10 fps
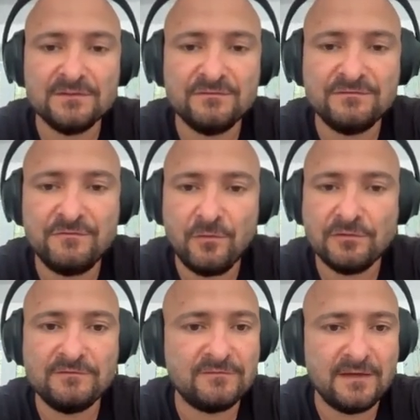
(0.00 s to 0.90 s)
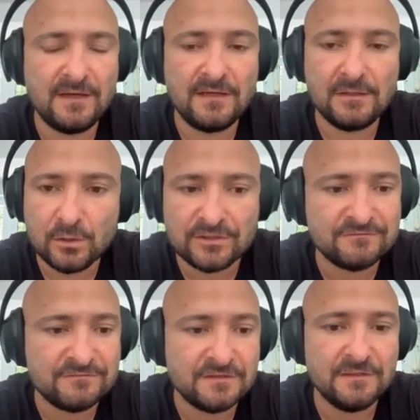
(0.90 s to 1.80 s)
default look and
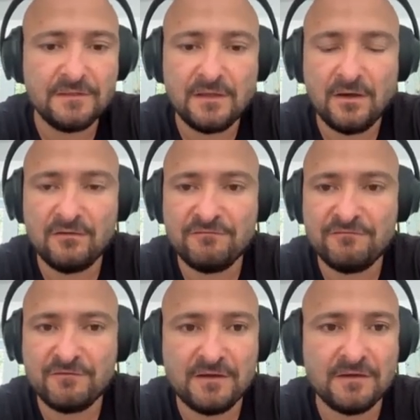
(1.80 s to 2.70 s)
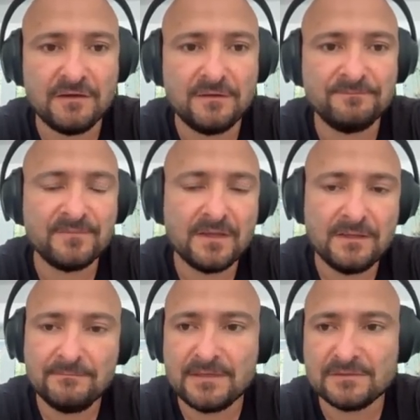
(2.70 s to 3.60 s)
feel of
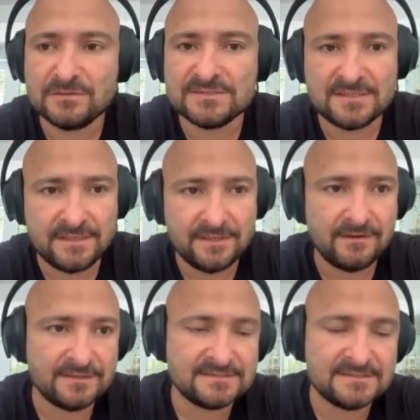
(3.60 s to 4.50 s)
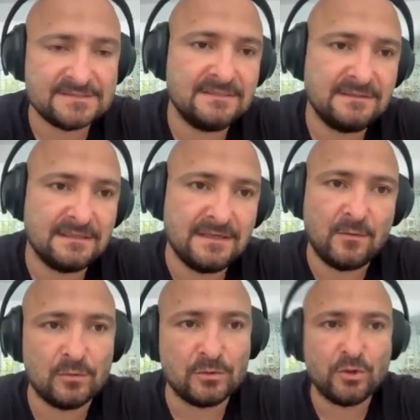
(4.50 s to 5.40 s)
Mando's AI assistant. And now we'll